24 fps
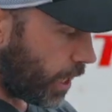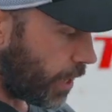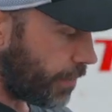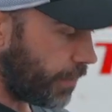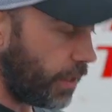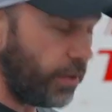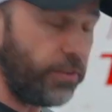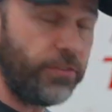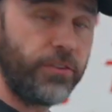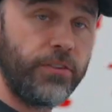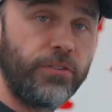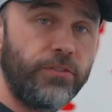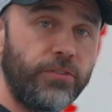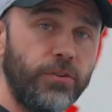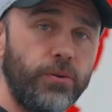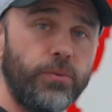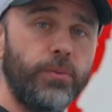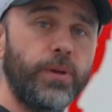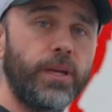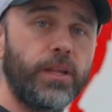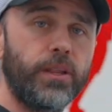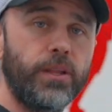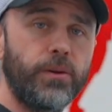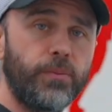and then just do
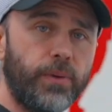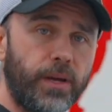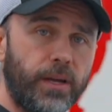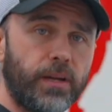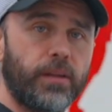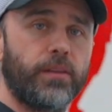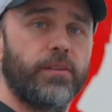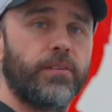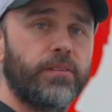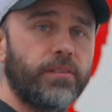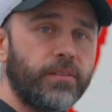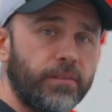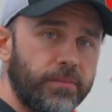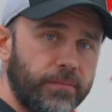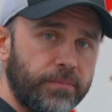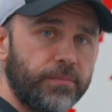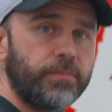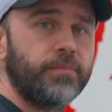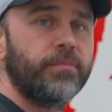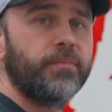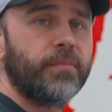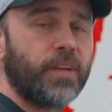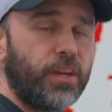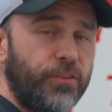weekly weigh-ins.
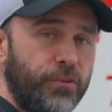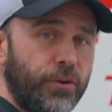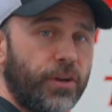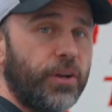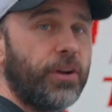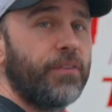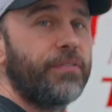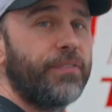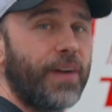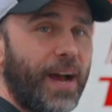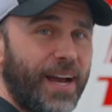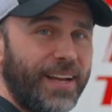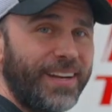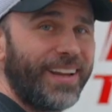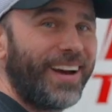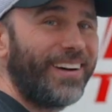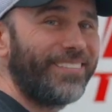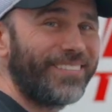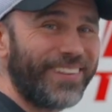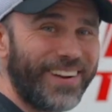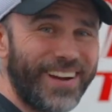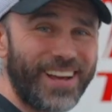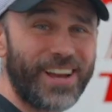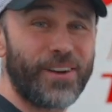Because you're going to find
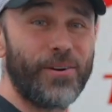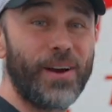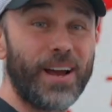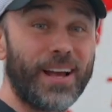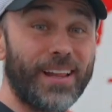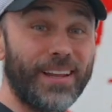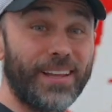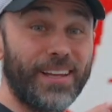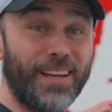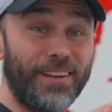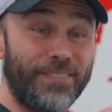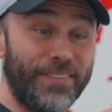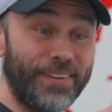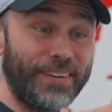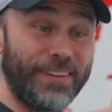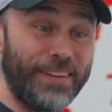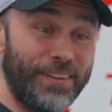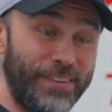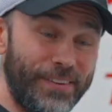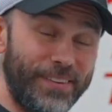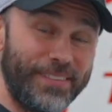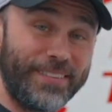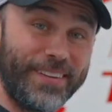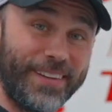out very quickly if you're
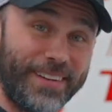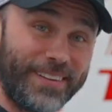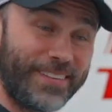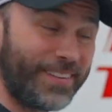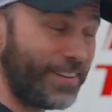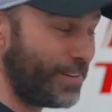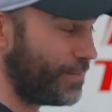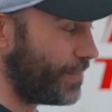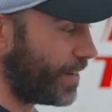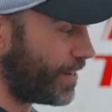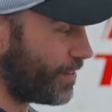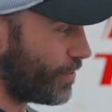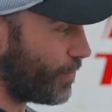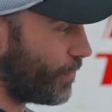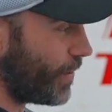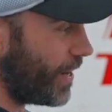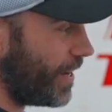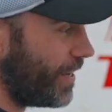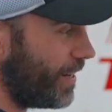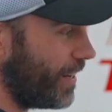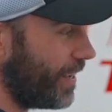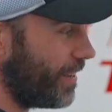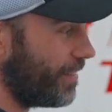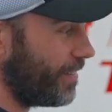losing too much
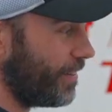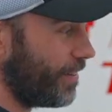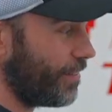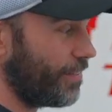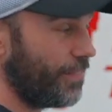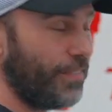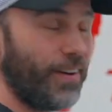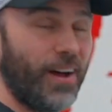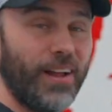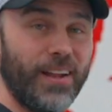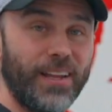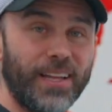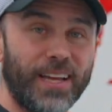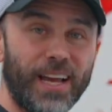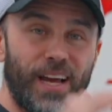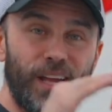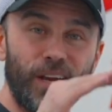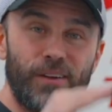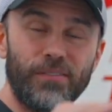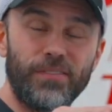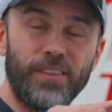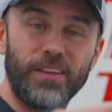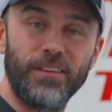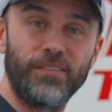weight as you're falling
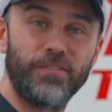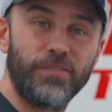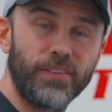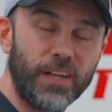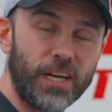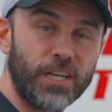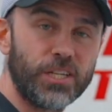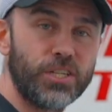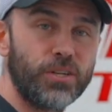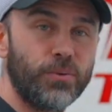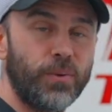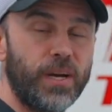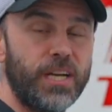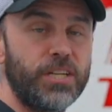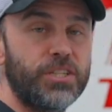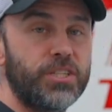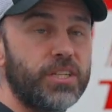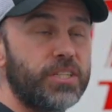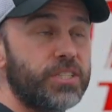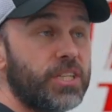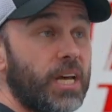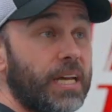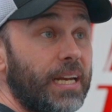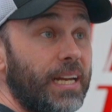out of these
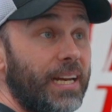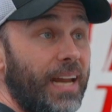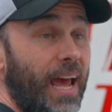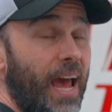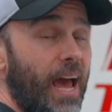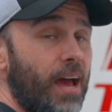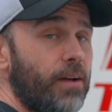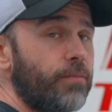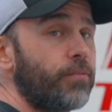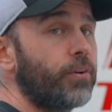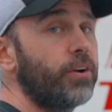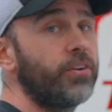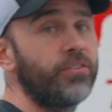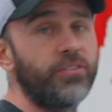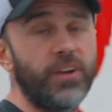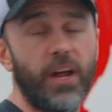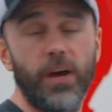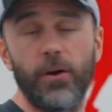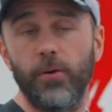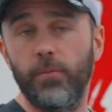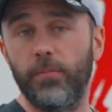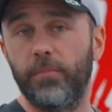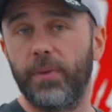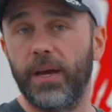fluctuations on an averaged
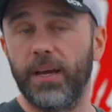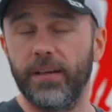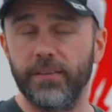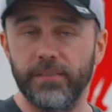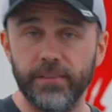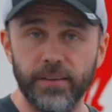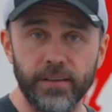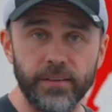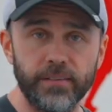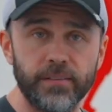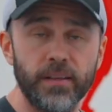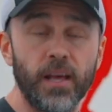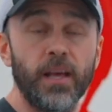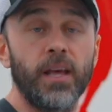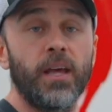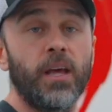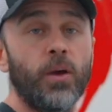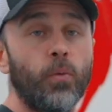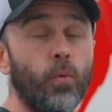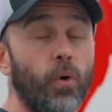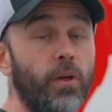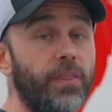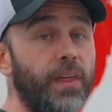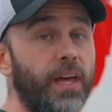out basis,
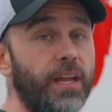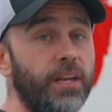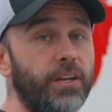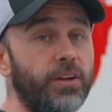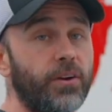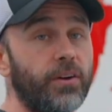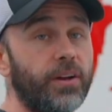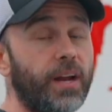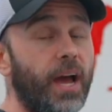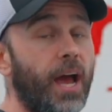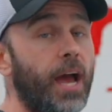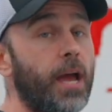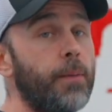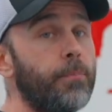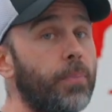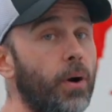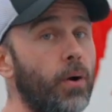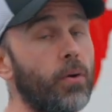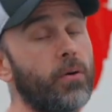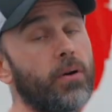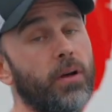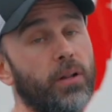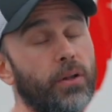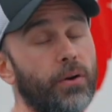well then you're in a
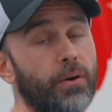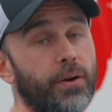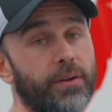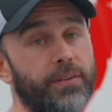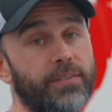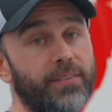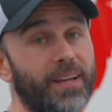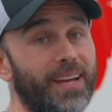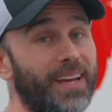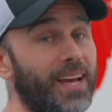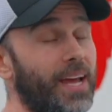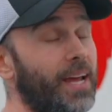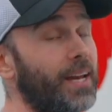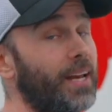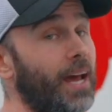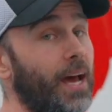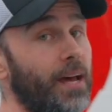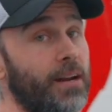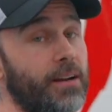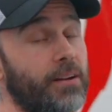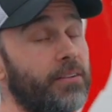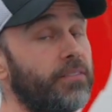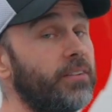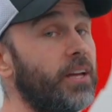hypocaloric state and
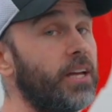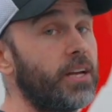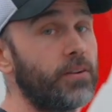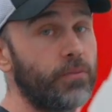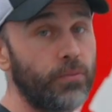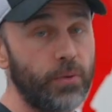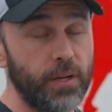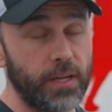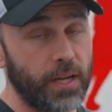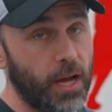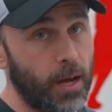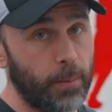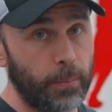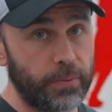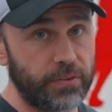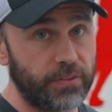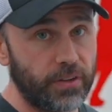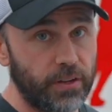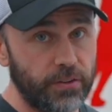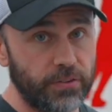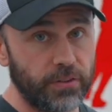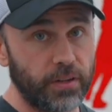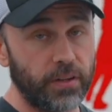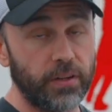not in a state of
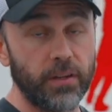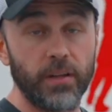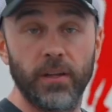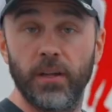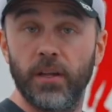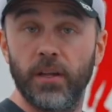recomposition.